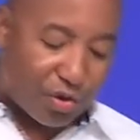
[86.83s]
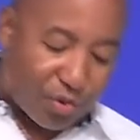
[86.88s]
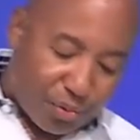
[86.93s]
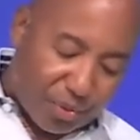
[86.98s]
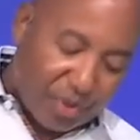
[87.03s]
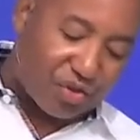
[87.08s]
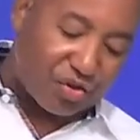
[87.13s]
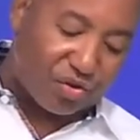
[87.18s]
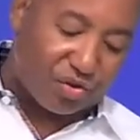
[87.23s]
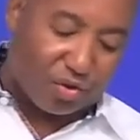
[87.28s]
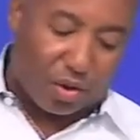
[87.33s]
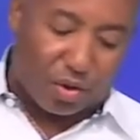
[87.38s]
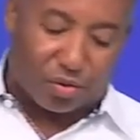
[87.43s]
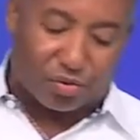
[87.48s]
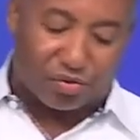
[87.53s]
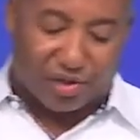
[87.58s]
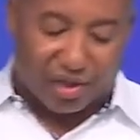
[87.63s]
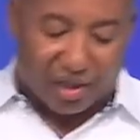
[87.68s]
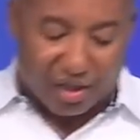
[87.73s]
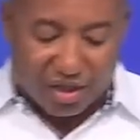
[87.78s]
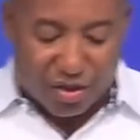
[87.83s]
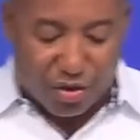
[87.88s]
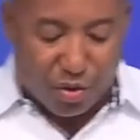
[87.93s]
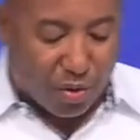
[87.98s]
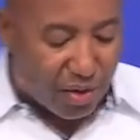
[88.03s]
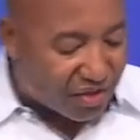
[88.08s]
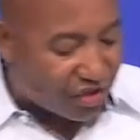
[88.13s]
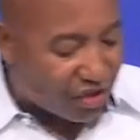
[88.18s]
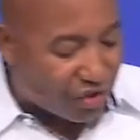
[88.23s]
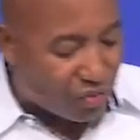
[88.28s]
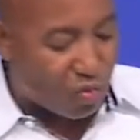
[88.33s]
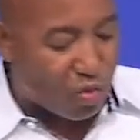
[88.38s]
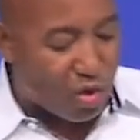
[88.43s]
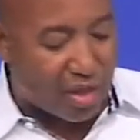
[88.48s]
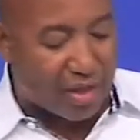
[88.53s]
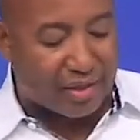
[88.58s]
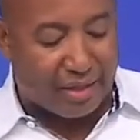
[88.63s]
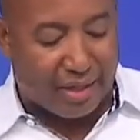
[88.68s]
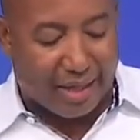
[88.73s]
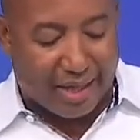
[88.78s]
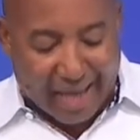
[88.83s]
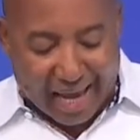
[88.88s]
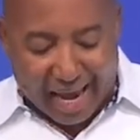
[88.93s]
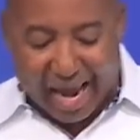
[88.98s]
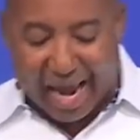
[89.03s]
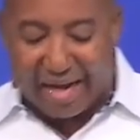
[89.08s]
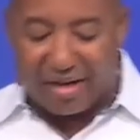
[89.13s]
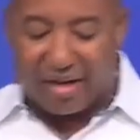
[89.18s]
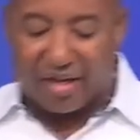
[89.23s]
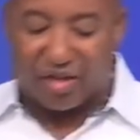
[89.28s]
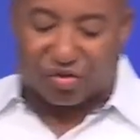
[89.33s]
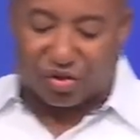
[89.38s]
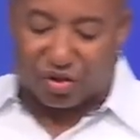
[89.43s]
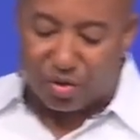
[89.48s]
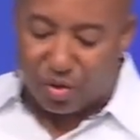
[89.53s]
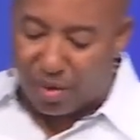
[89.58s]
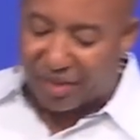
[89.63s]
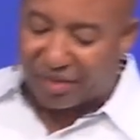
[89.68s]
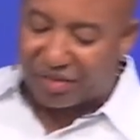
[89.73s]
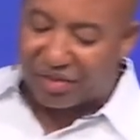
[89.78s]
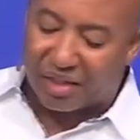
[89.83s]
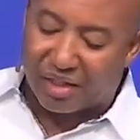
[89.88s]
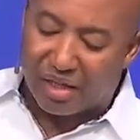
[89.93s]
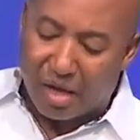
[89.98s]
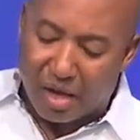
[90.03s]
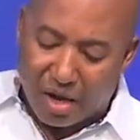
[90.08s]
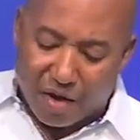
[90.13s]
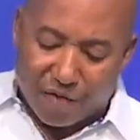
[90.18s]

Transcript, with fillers: Christos, the anointed one and his anointing.